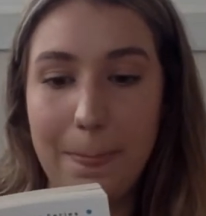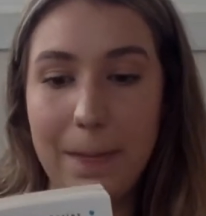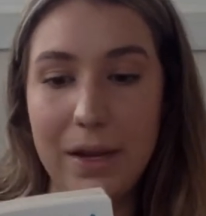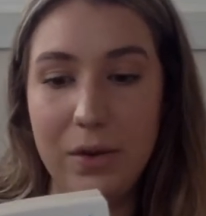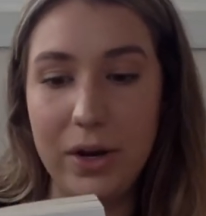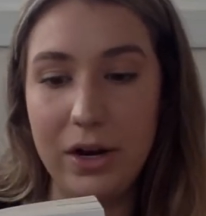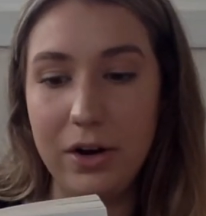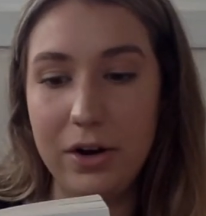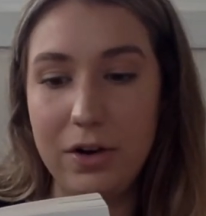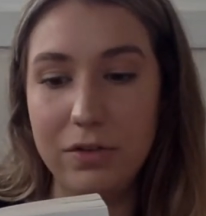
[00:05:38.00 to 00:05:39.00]
He quick
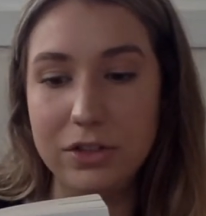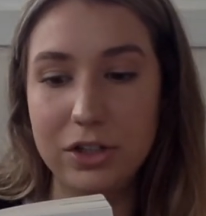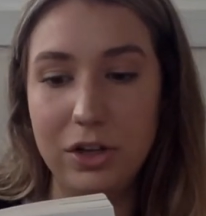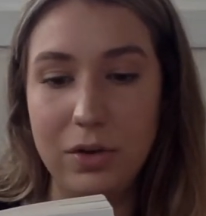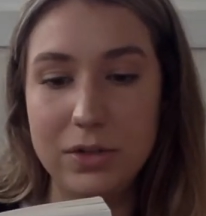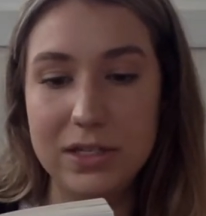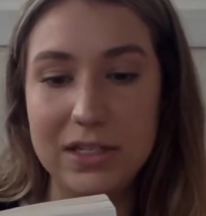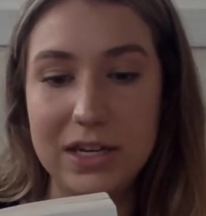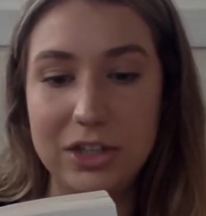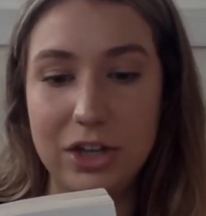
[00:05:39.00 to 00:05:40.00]
hurried over to close the
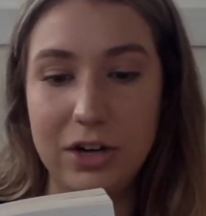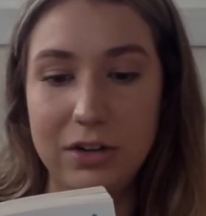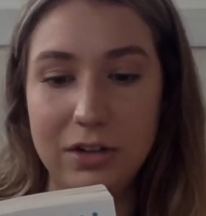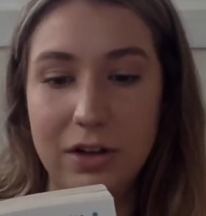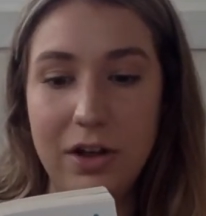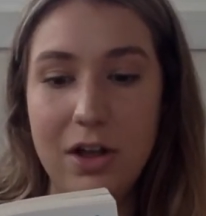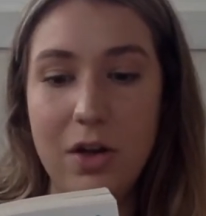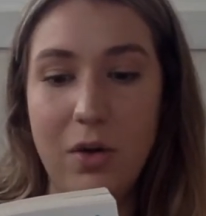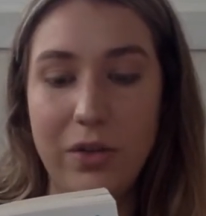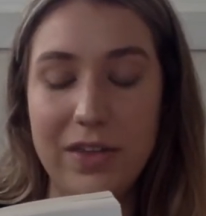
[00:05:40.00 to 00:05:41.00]
stage curtain.
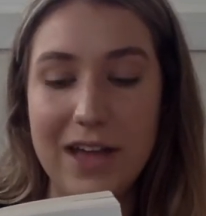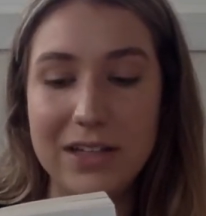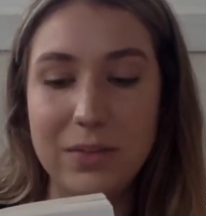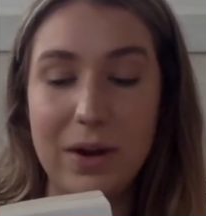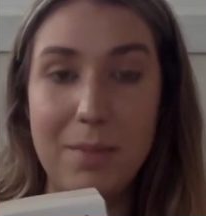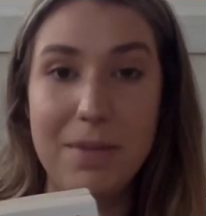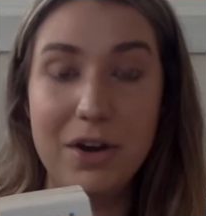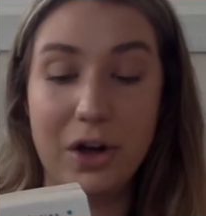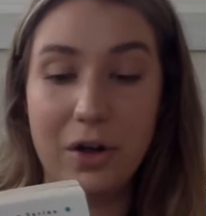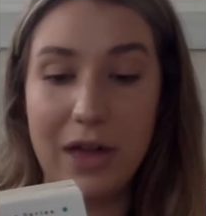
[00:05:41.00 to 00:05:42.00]
Only that's when a
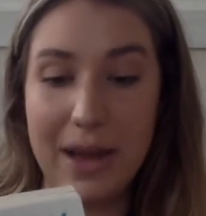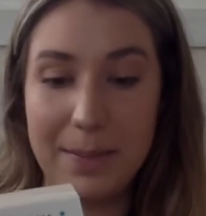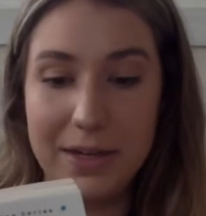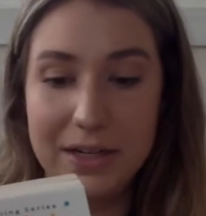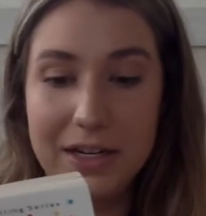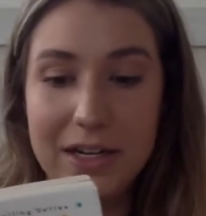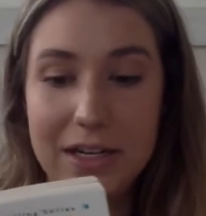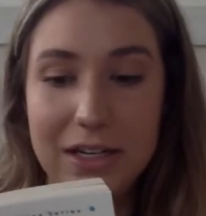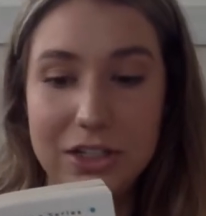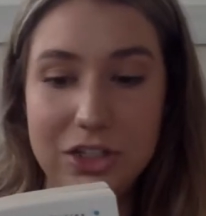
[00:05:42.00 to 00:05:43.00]
miracle happened,
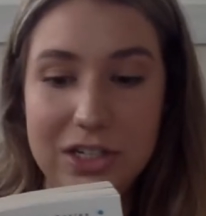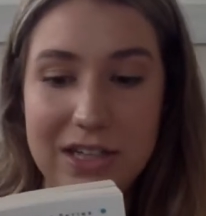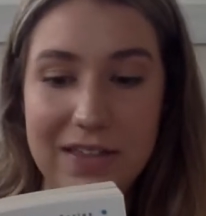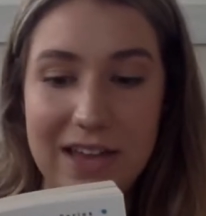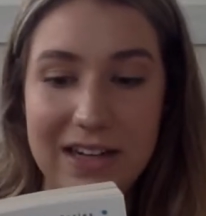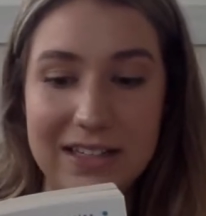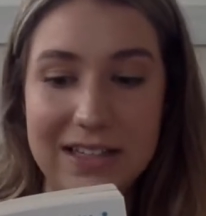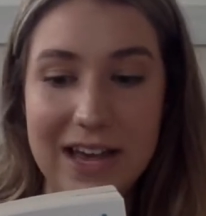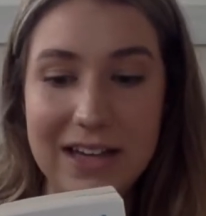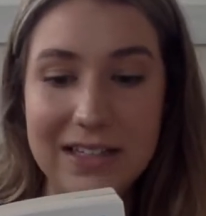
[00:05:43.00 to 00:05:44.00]
because just at that
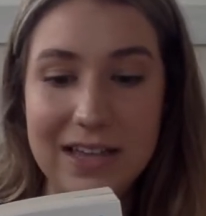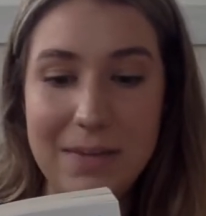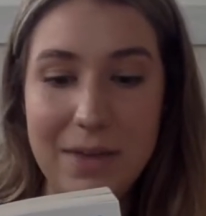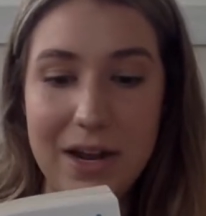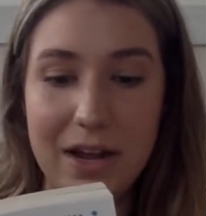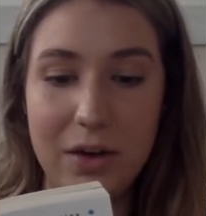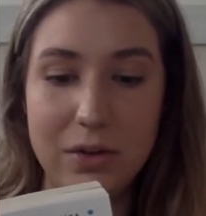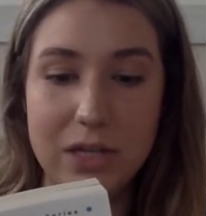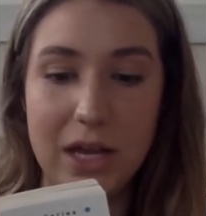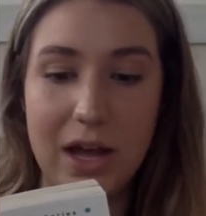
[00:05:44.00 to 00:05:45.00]
exact same minute,
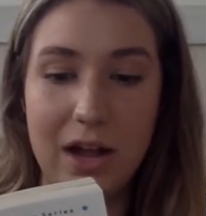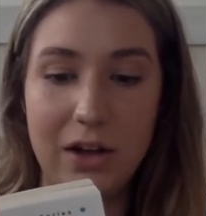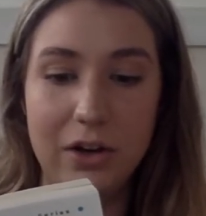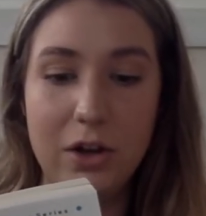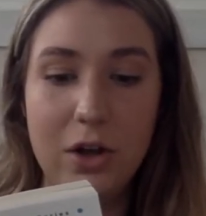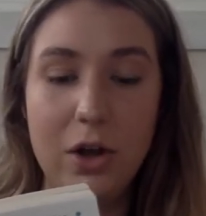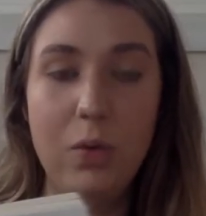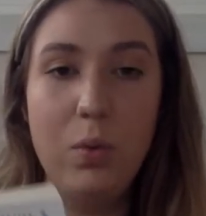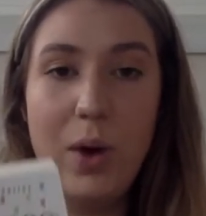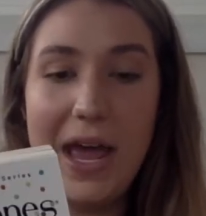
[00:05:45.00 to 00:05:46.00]
Jose hollered,
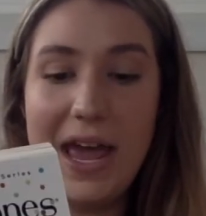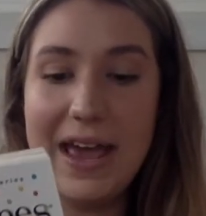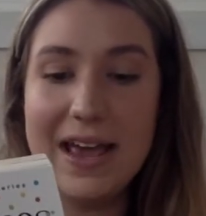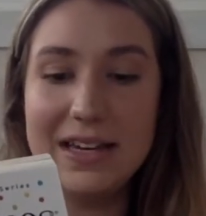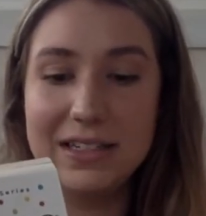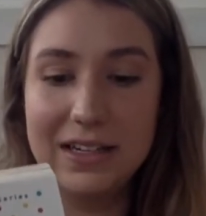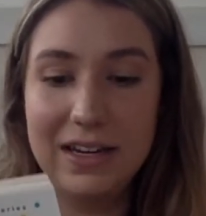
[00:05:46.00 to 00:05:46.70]
"Wait!"